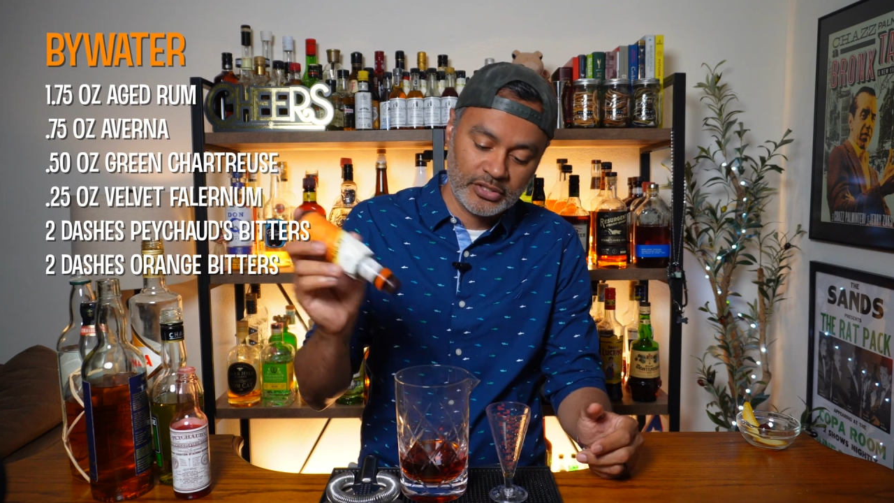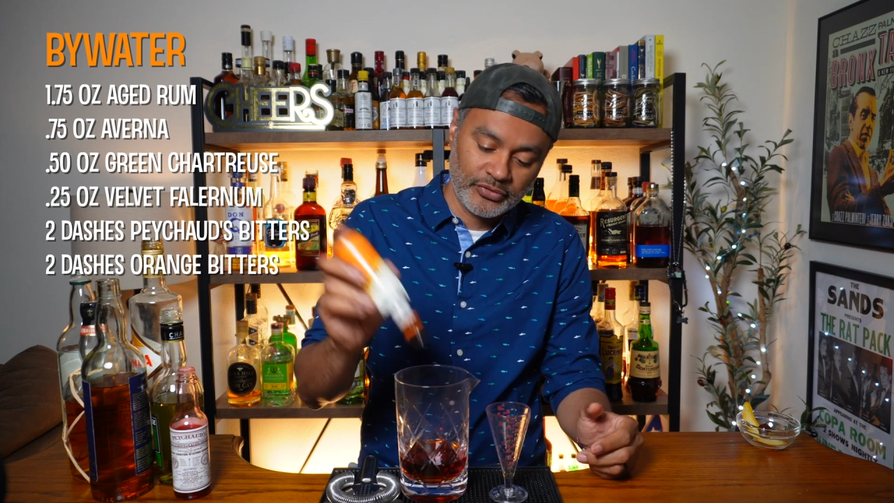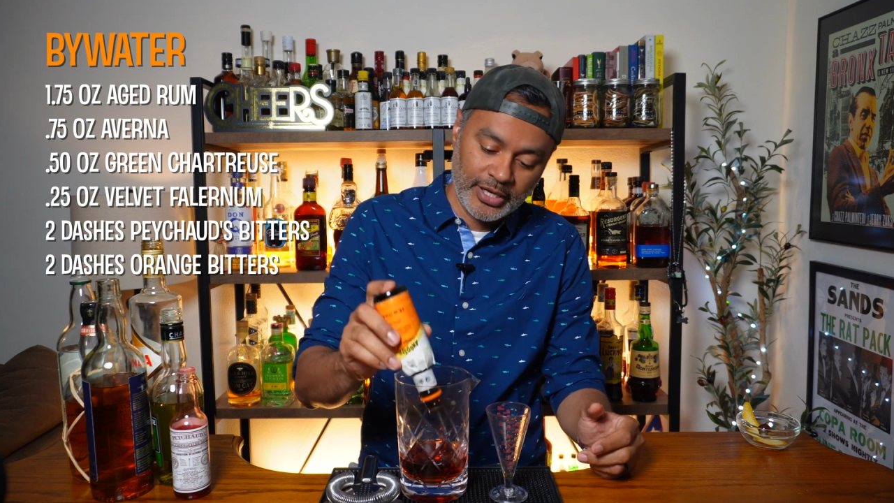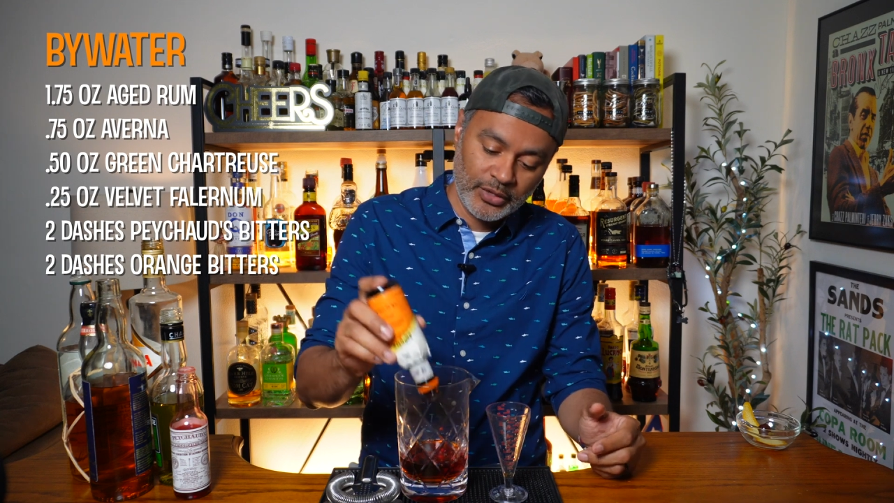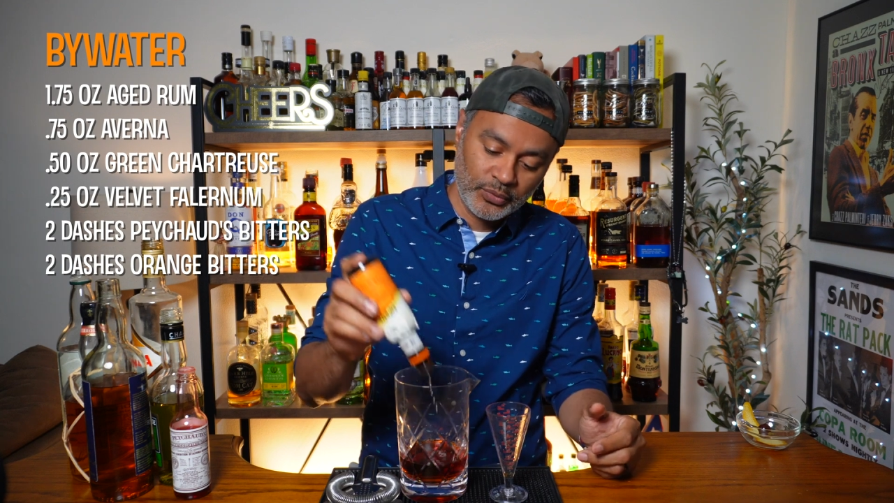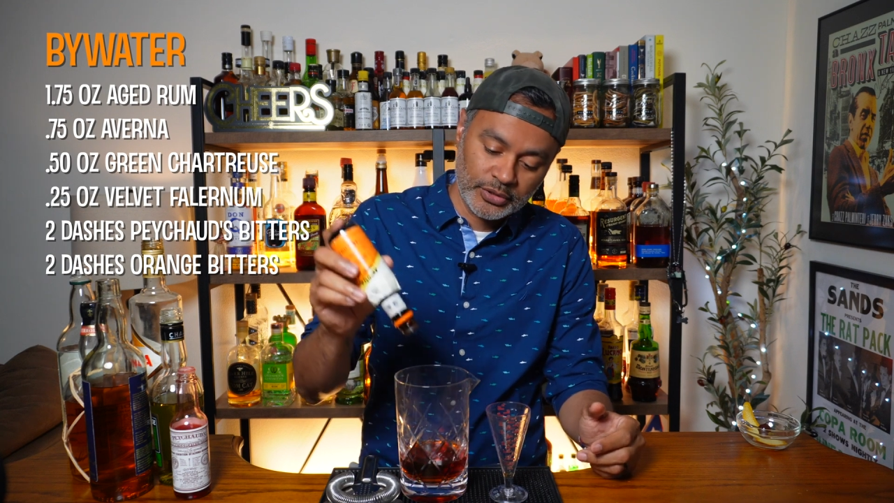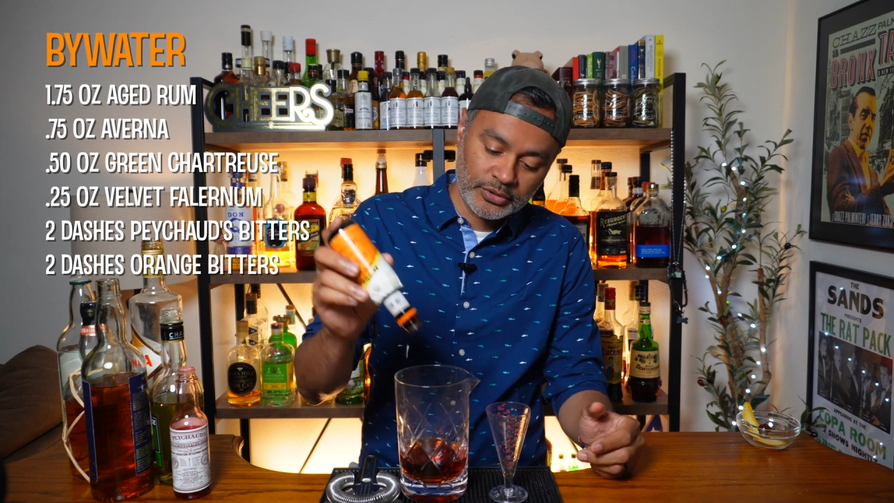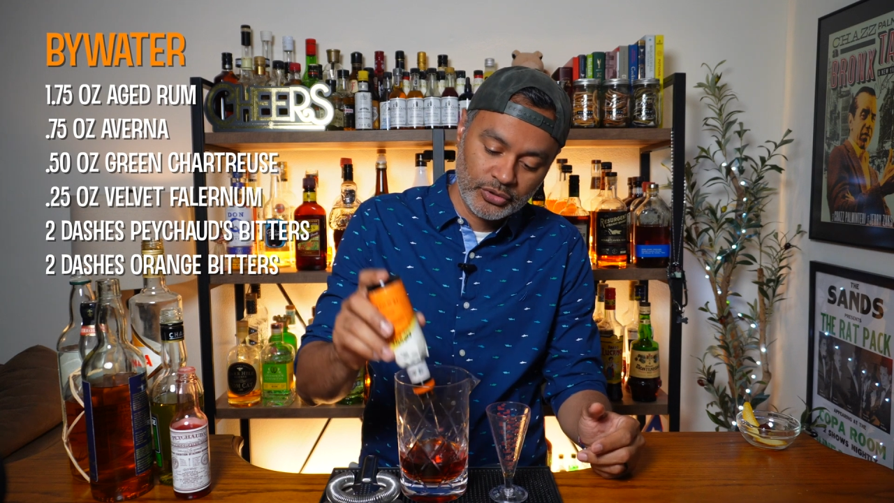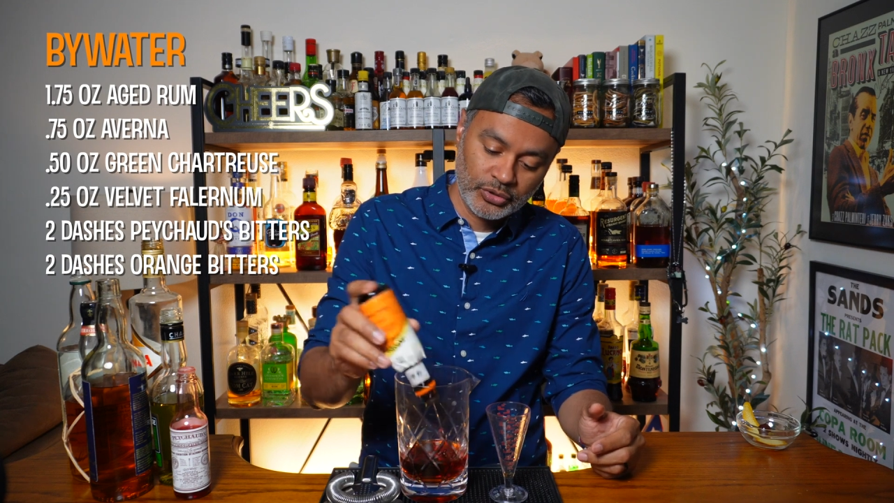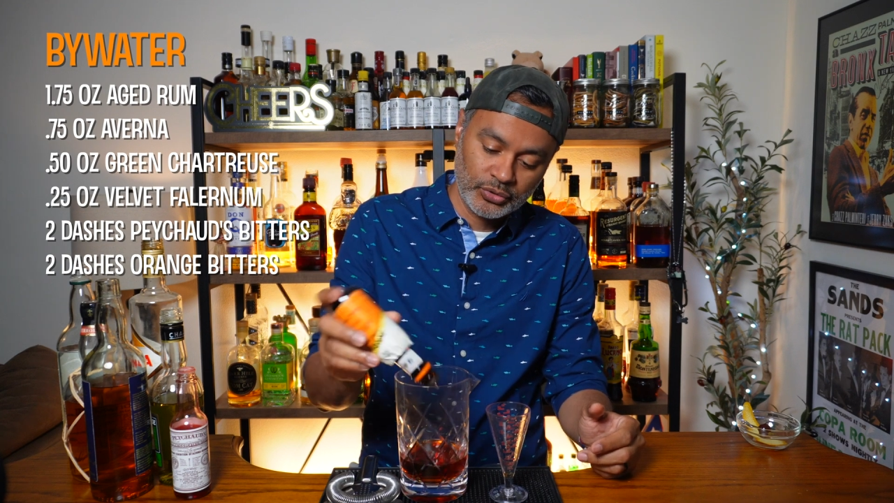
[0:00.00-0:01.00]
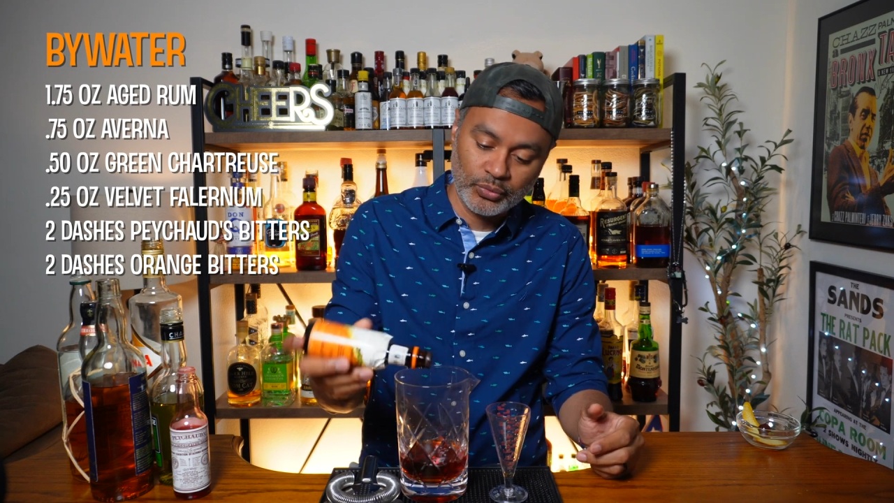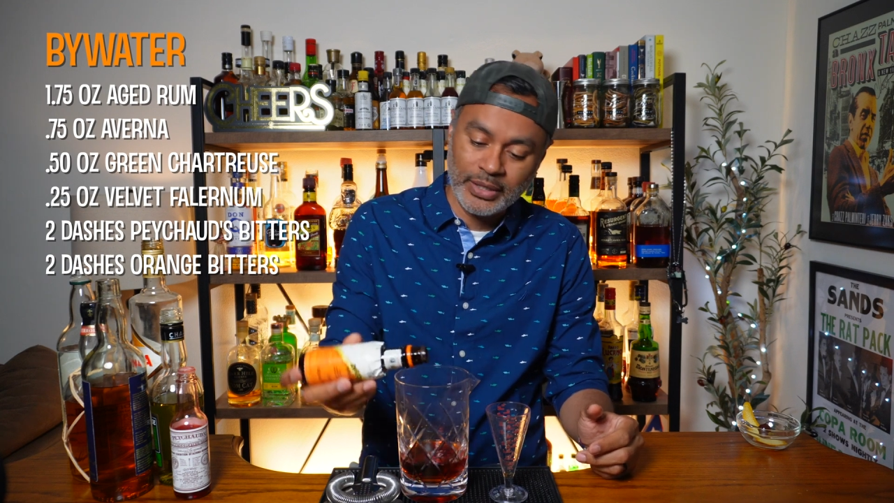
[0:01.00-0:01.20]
right? 1, 2.